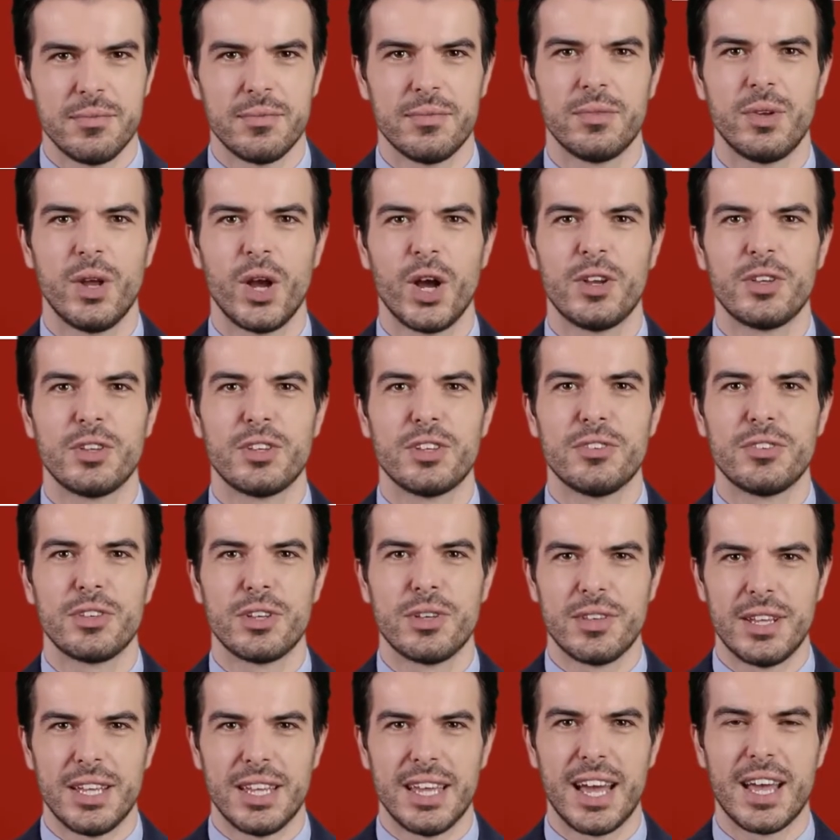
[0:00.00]
Cost of
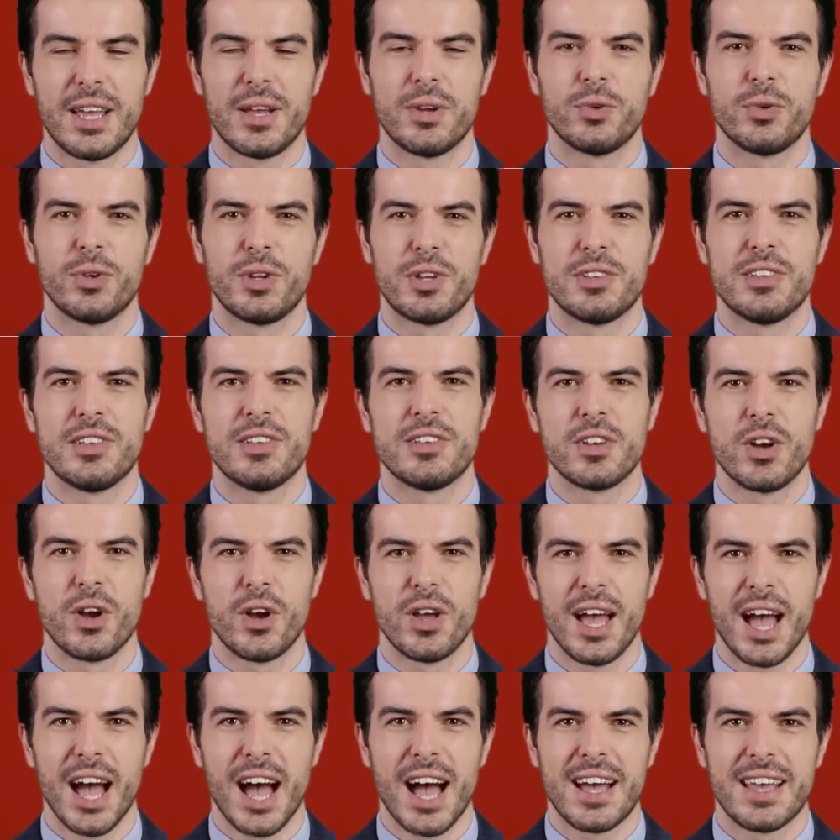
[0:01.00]
living increases
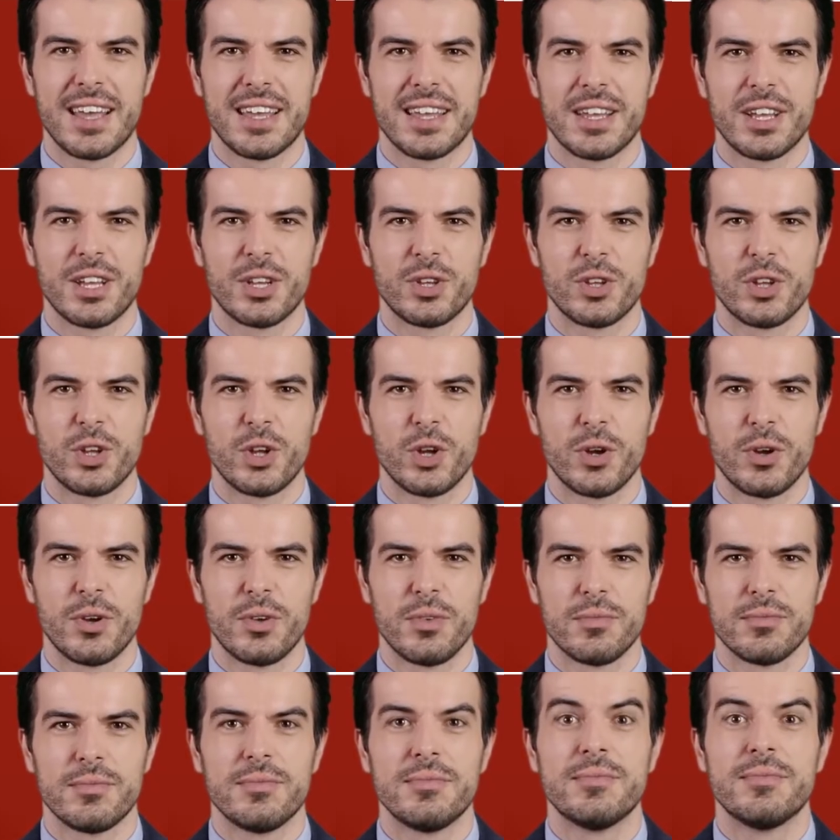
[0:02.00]
are added each
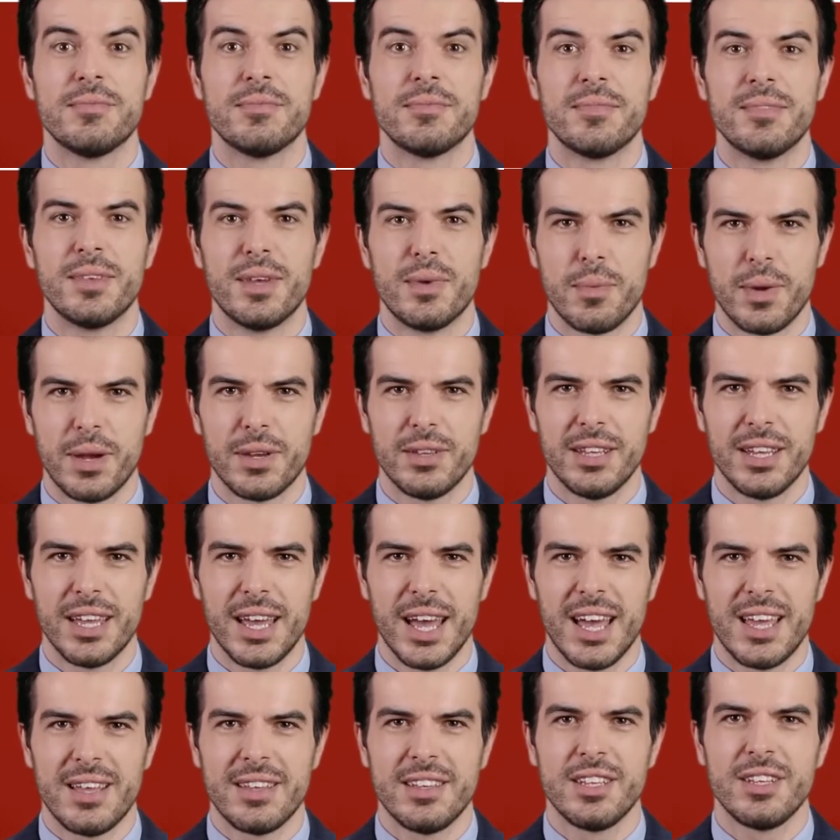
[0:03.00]
year. The monthly
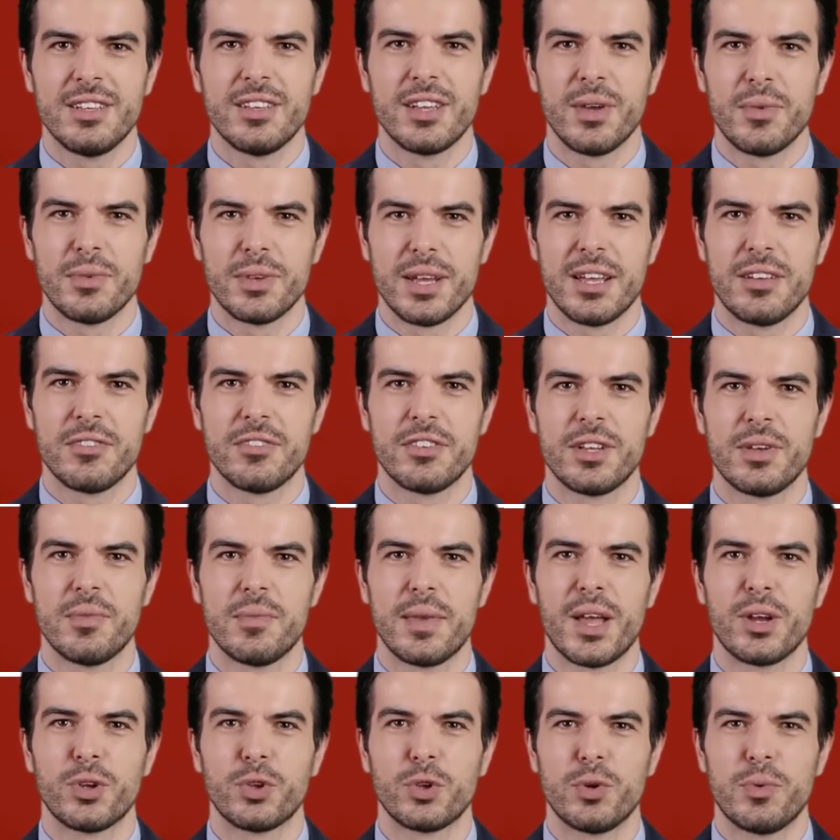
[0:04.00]
SSI benefit
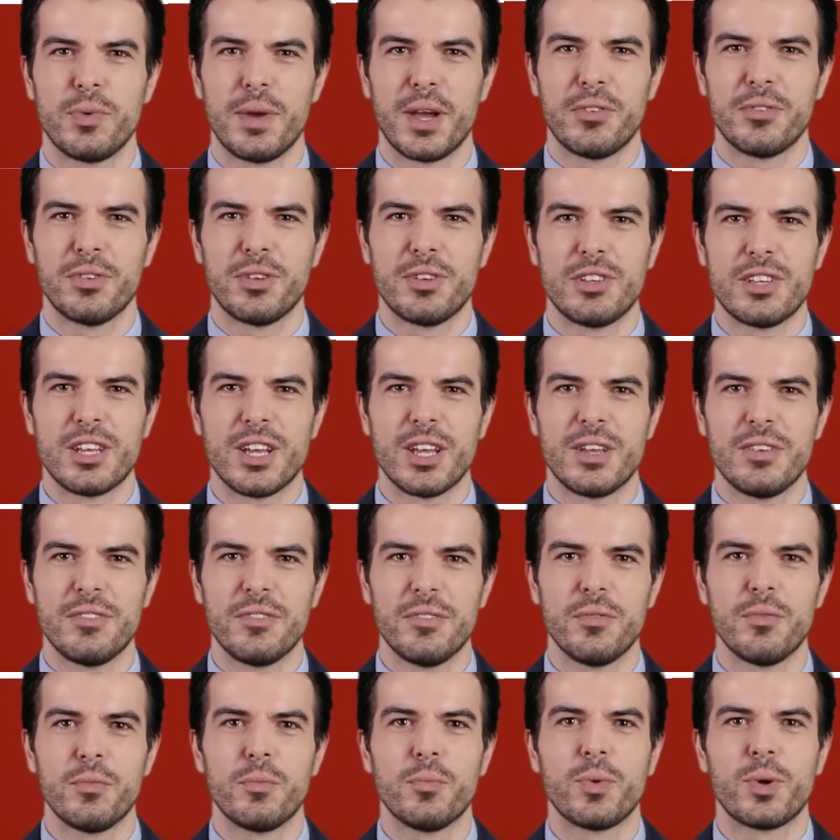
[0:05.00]
amount you may receive
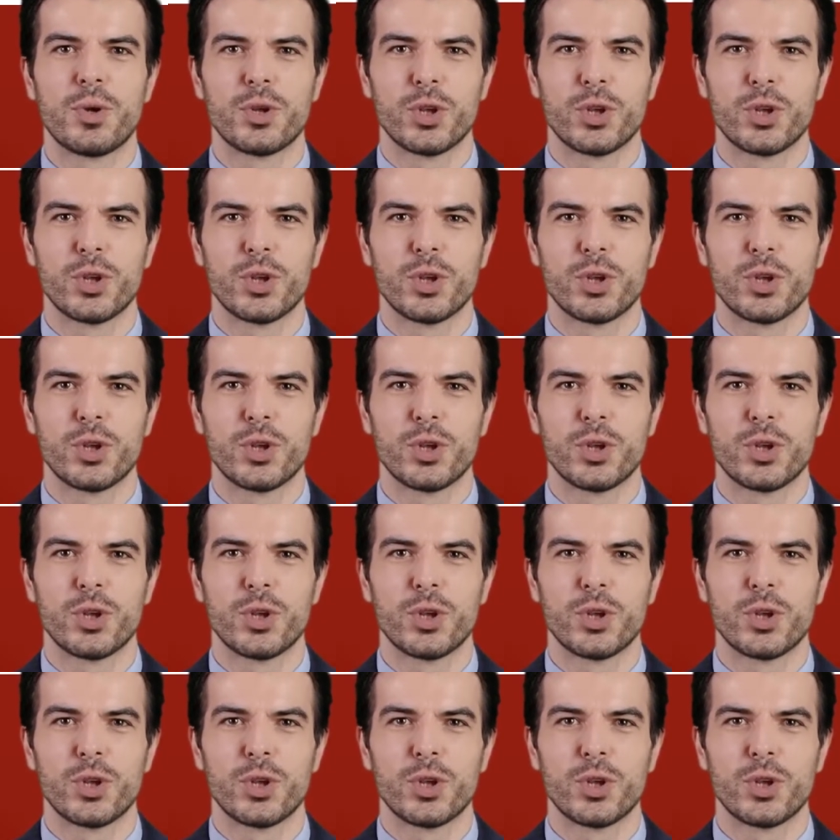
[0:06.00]
will